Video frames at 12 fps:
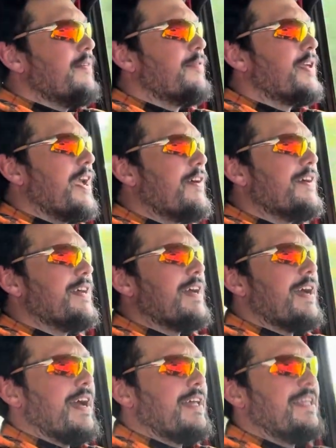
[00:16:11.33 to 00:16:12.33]
Carry,
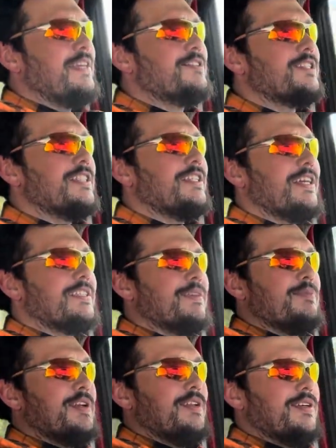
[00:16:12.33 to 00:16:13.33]
I usually like
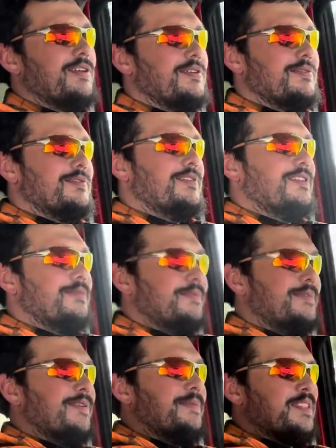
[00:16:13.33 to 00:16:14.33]
something a little
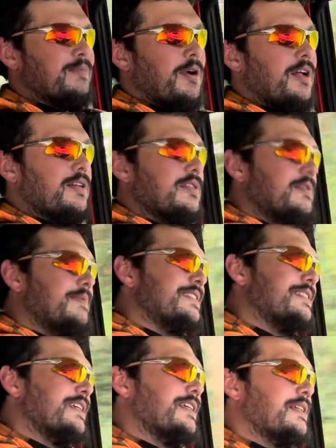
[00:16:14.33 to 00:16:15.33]
bit smaller, a little bit
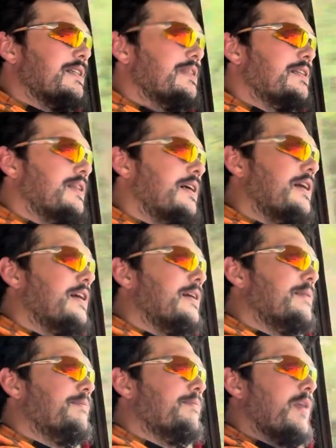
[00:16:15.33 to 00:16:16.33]
sleeker.
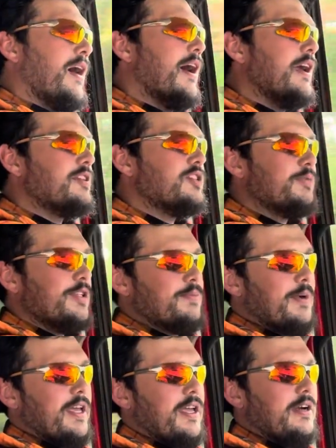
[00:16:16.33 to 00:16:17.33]
I switch
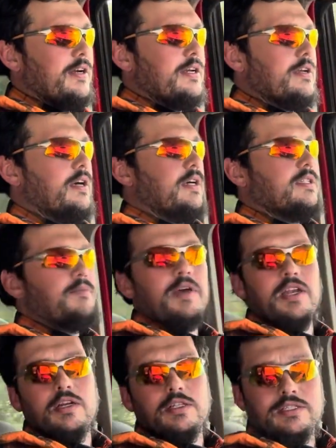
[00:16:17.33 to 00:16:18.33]
my carry gun
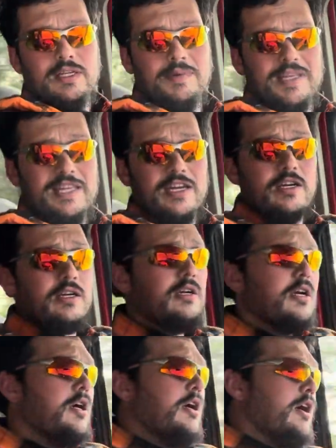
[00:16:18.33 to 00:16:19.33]
depending on the time of the year,
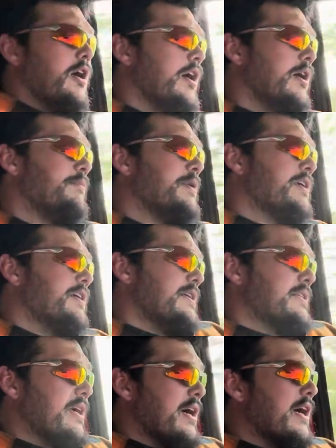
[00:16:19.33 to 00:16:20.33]

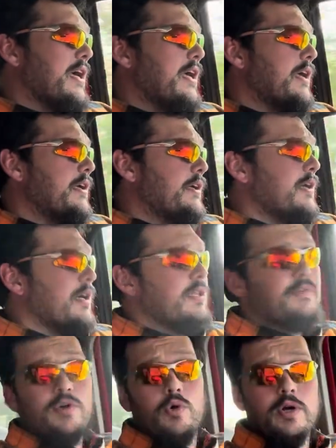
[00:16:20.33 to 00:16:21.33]
because I
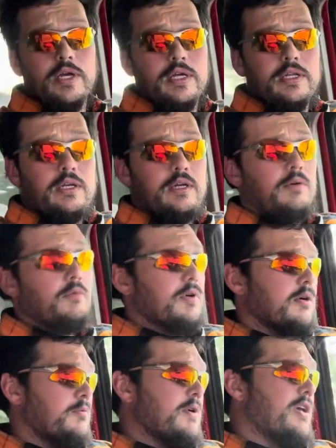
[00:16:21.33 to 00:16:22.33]
live in Oregon,
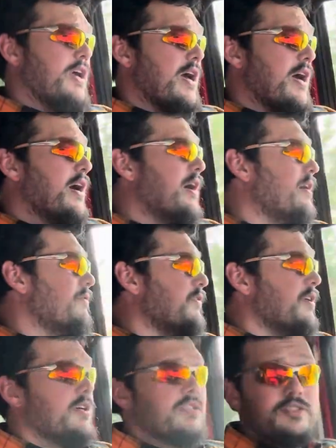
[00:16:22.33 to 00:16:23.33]
where we
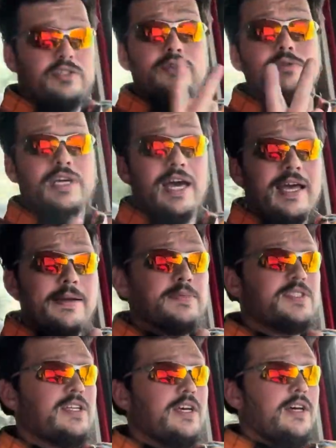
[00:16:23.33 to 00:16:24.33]
have two
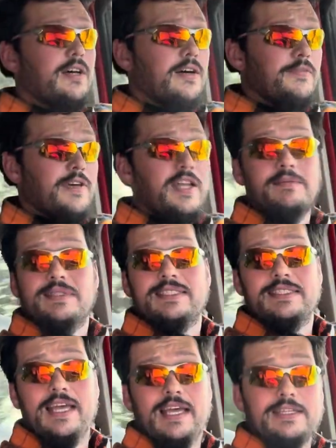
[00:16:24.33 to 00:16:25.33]
types of venomous
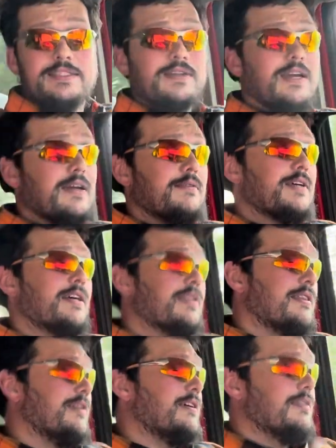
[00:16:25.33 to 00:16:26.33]
snakes, right? We got
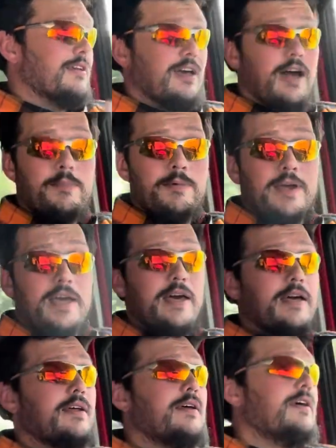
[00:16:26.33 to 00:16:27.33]
the
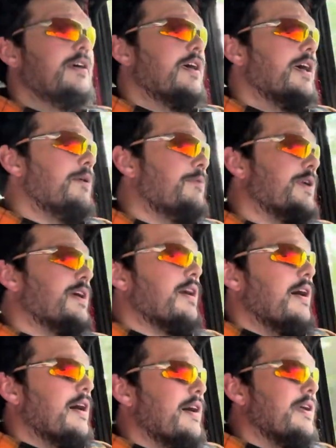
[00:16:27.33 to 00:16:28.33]
copperhead, and we
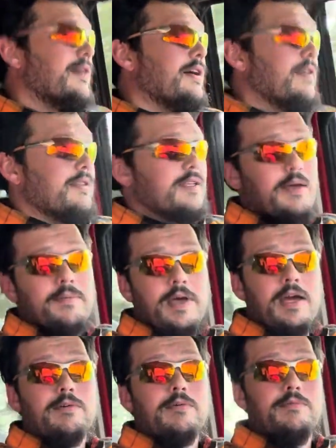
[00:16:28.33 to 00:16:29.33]
got the
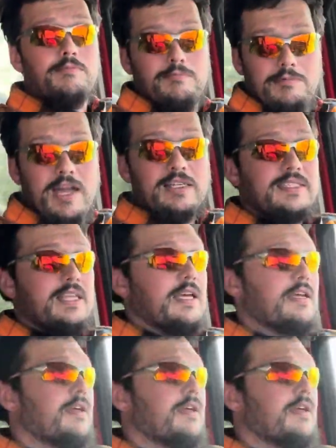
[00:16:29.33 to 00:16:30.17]
diamondback rattlesnake.